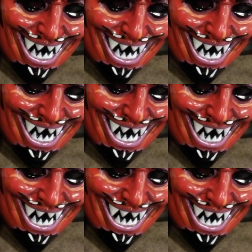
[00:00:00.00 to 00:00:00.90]

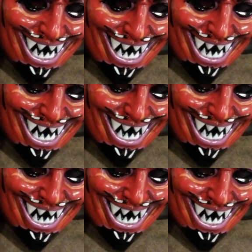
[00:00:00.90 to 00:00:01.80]
similar to the one
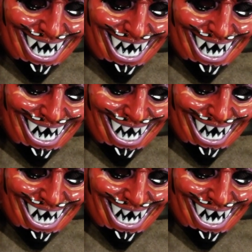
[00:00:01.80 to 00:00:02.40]
that one of the